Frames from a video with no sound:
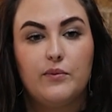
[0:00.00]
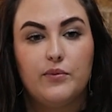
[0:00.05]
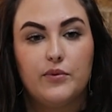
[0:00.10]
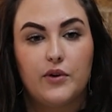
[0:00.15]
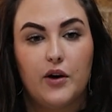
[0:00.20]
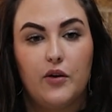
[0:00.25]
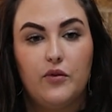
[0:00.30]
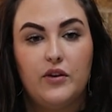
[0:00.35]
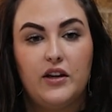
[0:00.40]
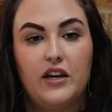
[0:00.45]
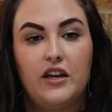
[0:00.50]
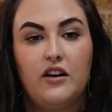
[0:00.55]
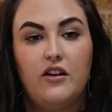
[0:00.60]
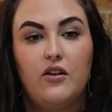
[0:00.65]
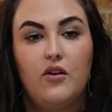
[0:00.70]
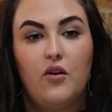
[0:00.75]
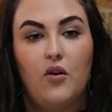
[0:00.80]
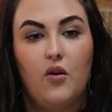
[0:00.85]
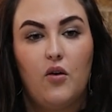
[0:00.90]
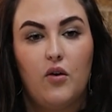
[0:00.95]

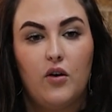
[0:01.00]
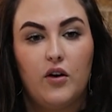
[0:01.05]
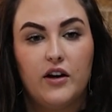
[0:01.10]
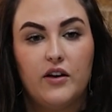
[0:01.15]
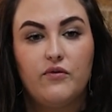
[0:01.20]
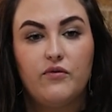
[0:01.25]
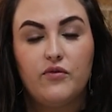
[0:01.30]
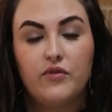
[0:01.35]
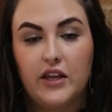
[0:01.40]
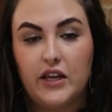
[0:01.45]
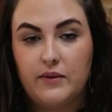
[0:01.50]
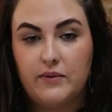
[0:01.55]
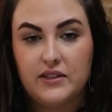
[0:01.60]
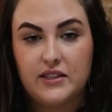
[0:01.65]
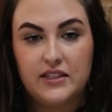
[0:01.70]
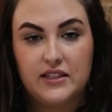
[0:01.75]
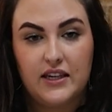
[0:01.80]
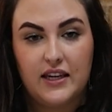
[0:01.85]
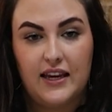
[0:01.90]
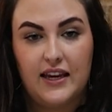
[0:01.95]
broken or inflamed
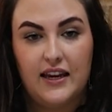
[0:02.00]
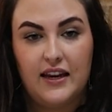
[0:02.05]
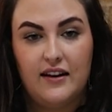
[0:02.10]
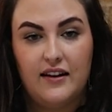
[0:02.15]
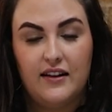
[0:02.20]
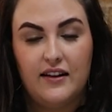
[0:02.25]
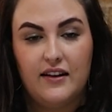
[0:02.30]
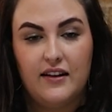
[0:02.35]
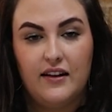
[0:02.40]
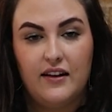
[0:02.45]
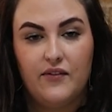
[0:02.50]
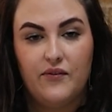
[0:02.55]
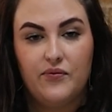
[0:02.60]
skin,